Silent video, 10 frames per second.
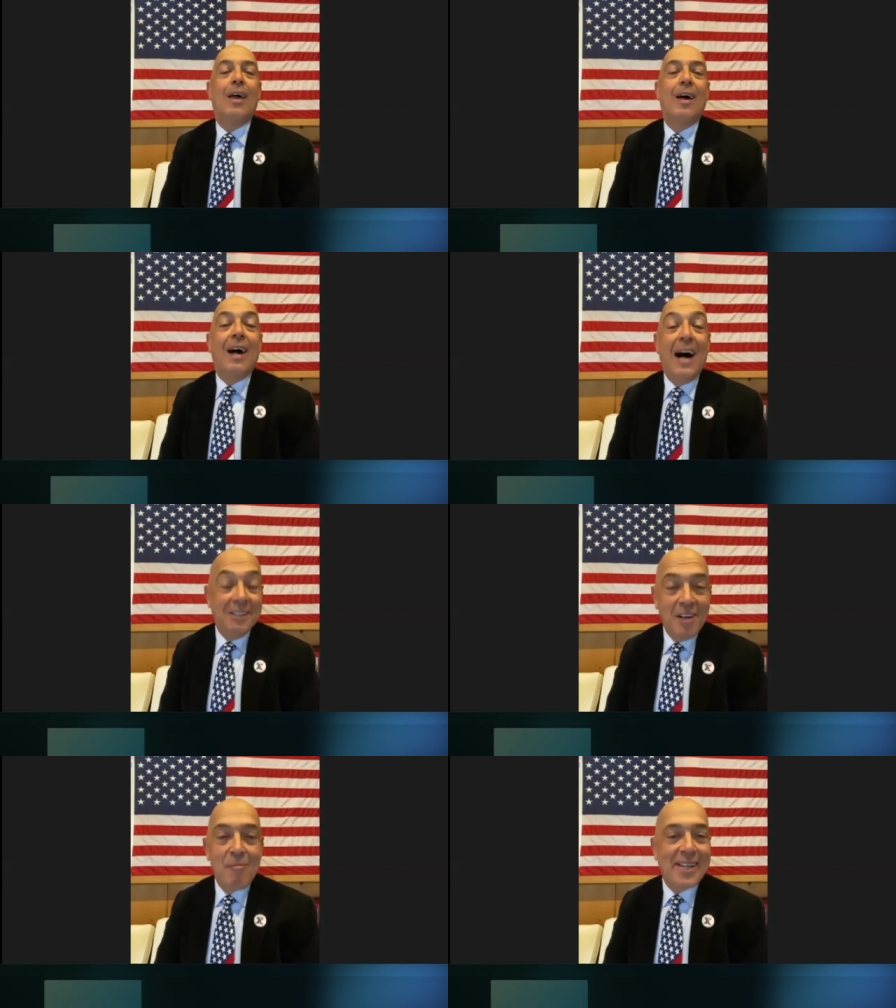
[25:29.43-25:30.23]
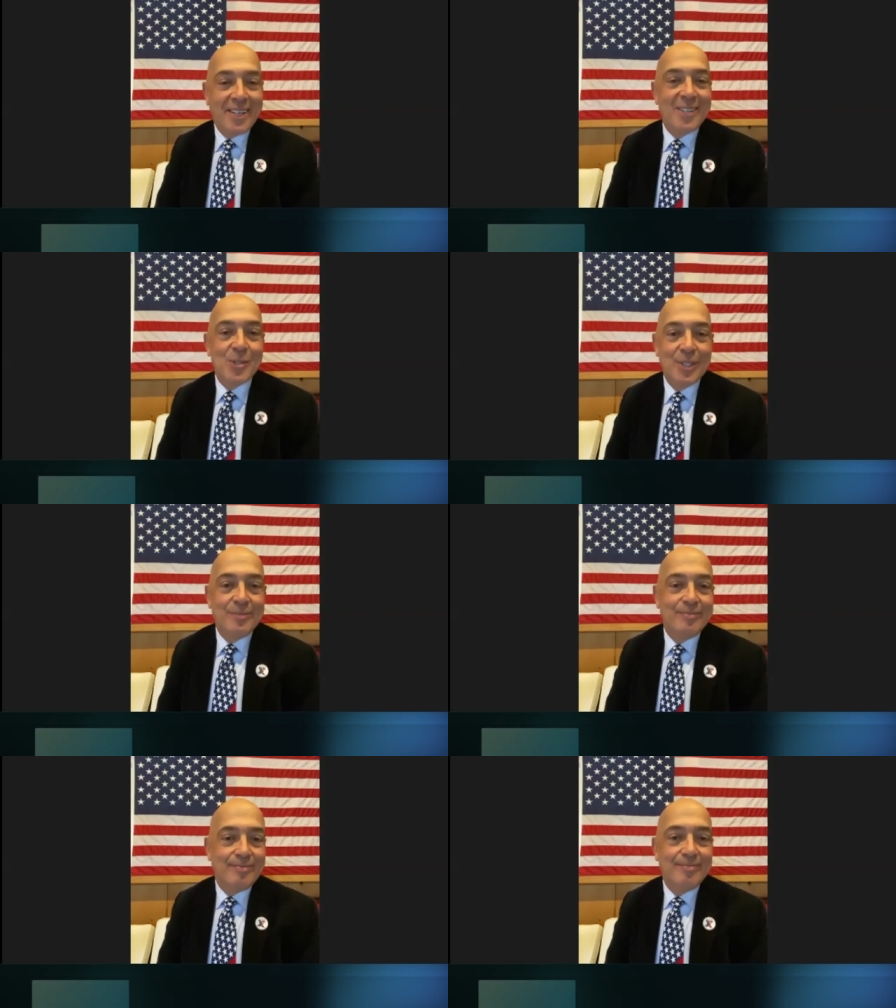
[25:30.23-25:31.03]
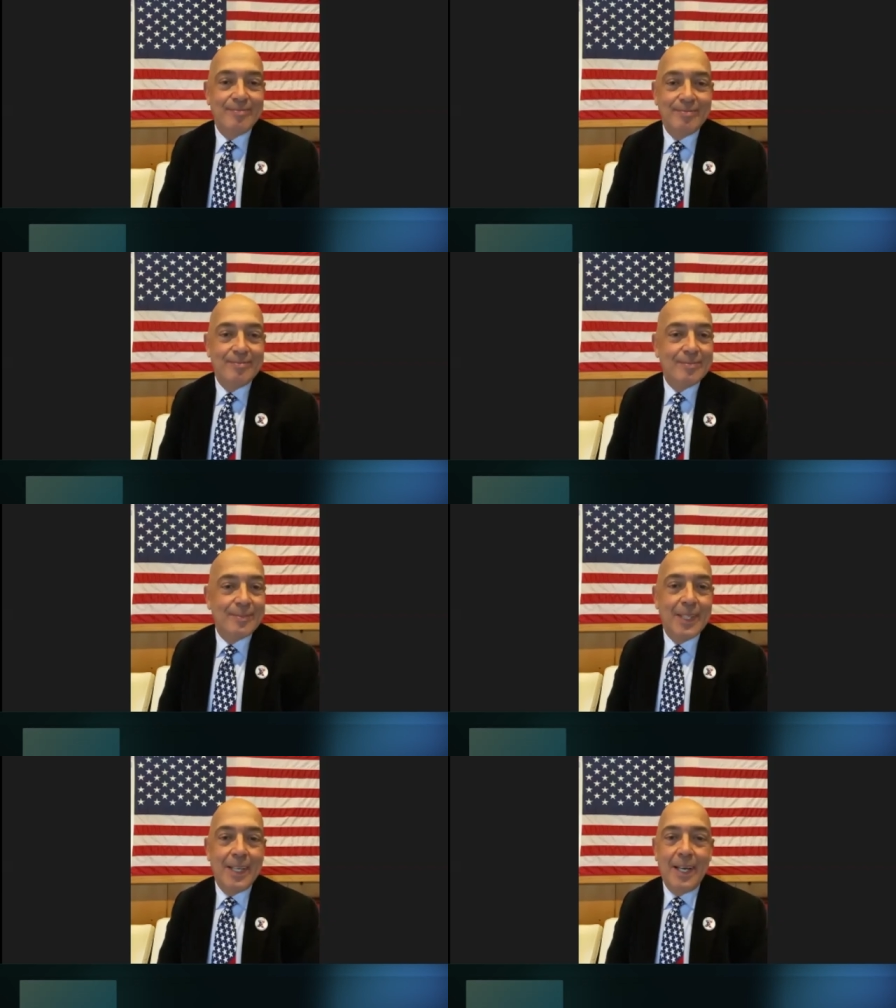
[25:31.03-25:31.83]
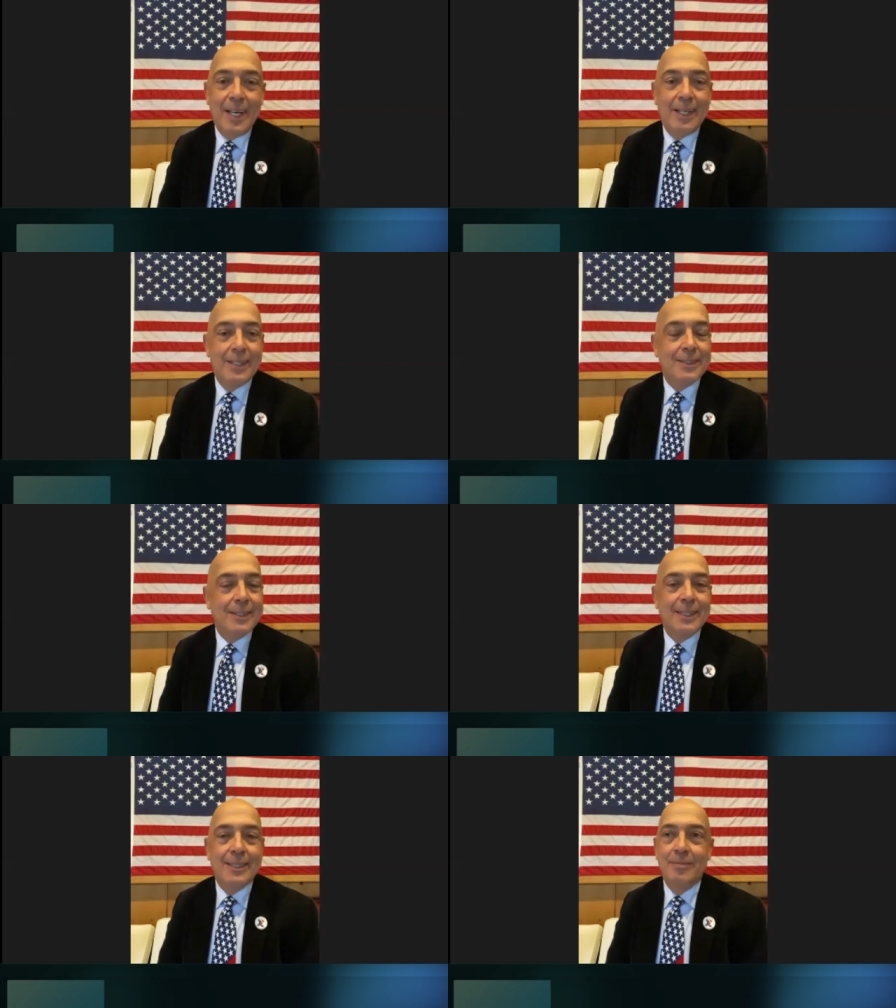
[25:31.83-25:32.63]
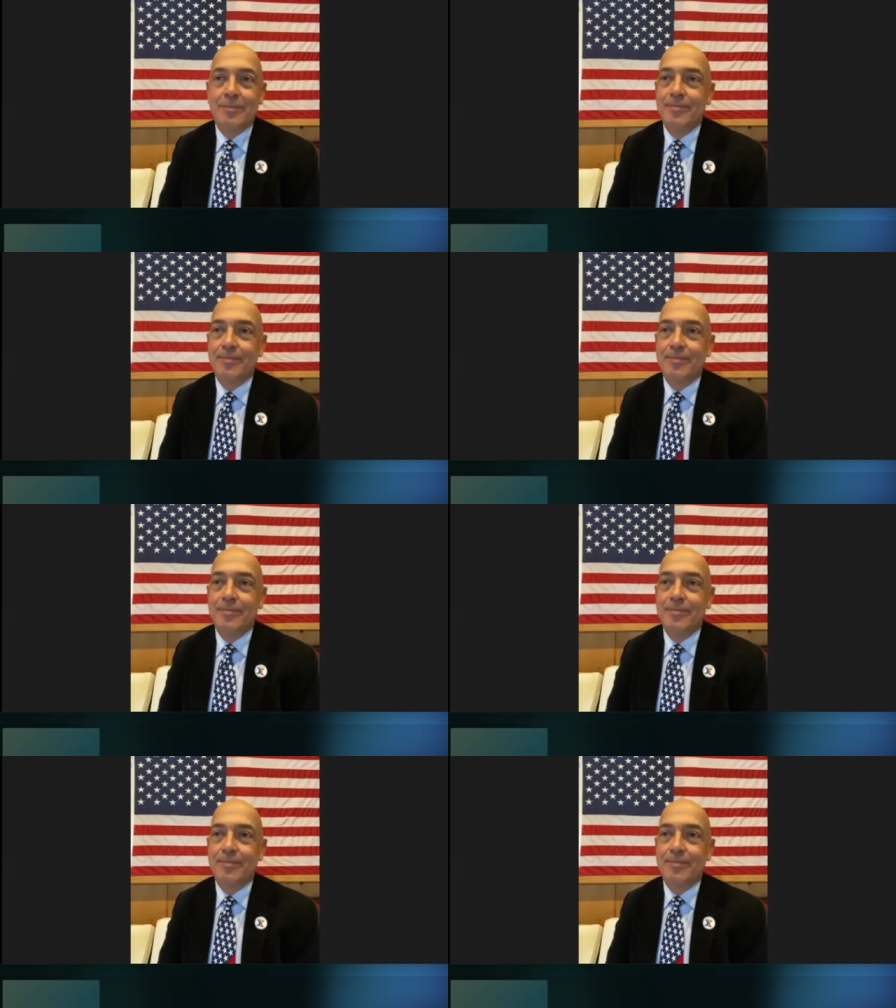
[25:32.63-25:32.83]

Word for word: I love my country. And um,